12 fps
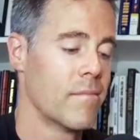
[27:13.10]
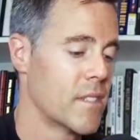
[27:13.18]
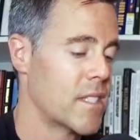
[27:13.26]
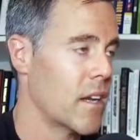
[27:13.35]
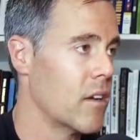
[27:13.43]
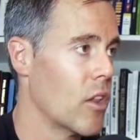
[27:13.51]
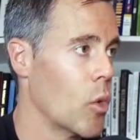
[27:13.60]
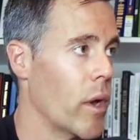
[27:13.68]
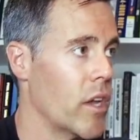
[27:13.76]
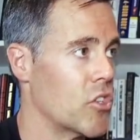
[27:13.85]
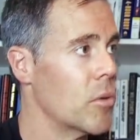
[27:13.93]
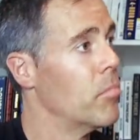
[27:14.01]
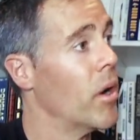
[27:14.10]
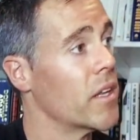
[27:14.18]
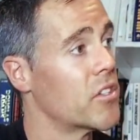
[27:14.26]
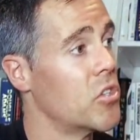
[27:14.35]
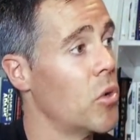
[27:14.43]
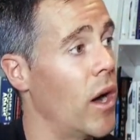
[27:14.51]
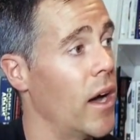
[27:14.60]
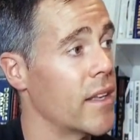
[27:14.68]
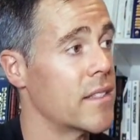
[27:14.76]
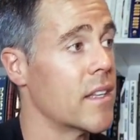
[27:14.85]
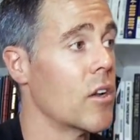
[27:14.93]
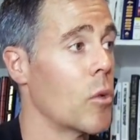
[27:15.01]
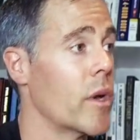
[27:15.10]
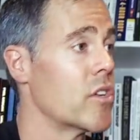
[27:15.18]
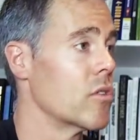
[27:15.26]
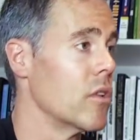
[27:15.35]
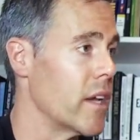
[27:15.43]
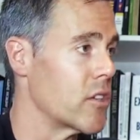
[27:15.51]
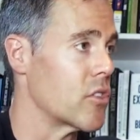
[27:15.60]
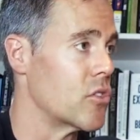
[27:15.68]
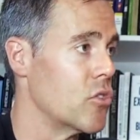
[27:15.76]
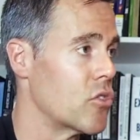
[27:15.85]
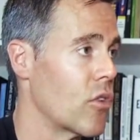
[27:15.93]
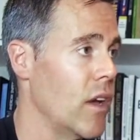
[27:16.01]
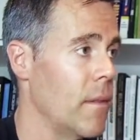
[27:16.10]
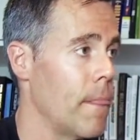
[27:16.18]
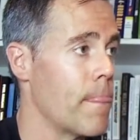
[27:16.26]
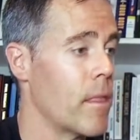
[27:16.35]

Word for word: Said another way is your butt is too high. Said another way is your legs are too straight.